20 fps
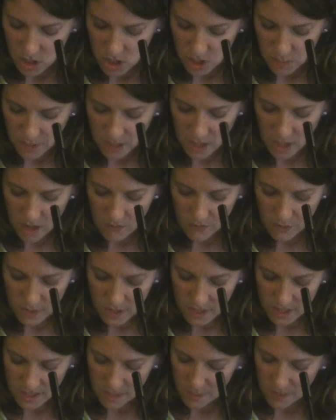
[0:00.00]
She might offer
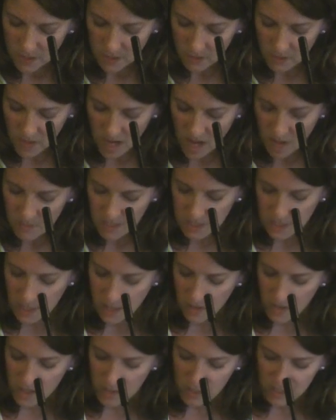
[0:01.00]
a snippet of
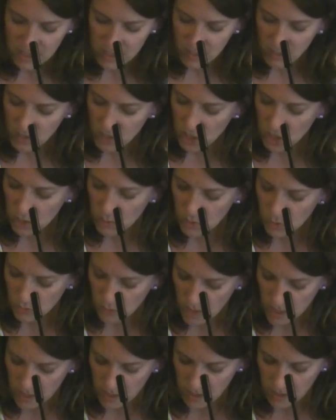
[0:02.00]
commentary about something she
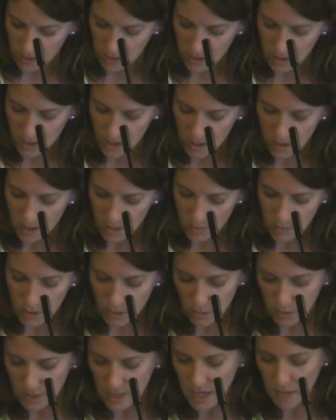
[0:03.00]
was reading,
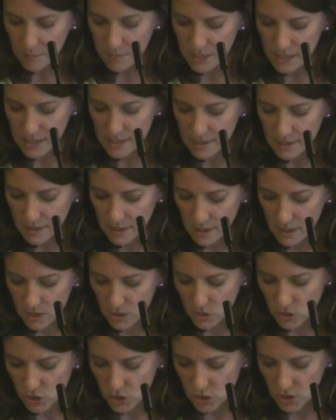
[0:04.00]
but it would not be easily
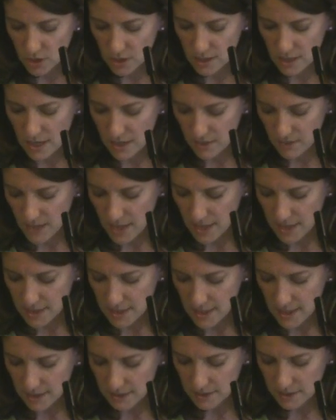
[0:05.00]
understood out of
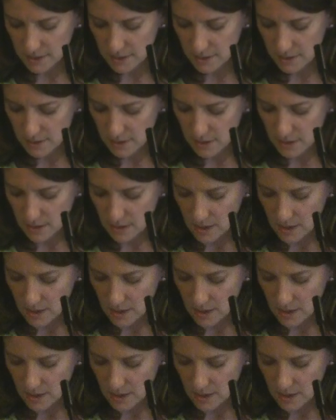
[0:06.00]
context.